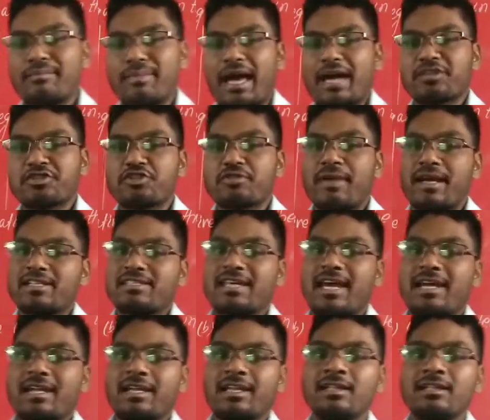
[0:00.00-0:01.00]
back to my
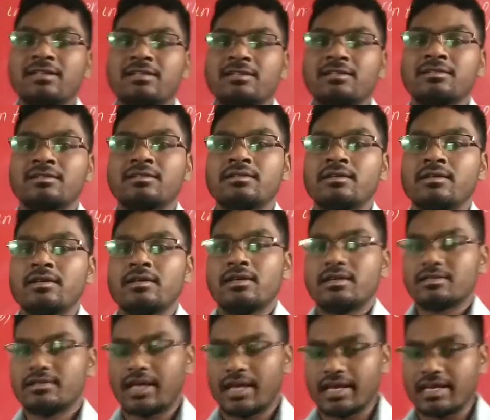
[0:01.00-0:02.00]
channel,
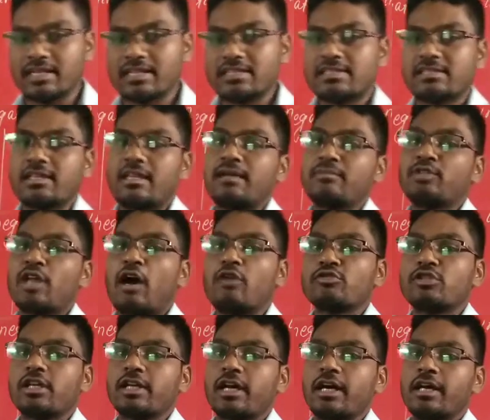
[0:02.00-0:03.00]
the English Club
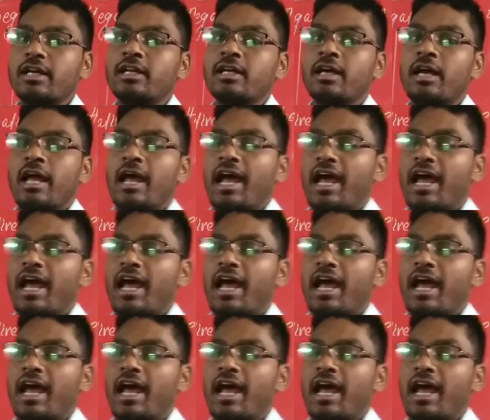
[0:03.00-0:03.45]
Daudnagar.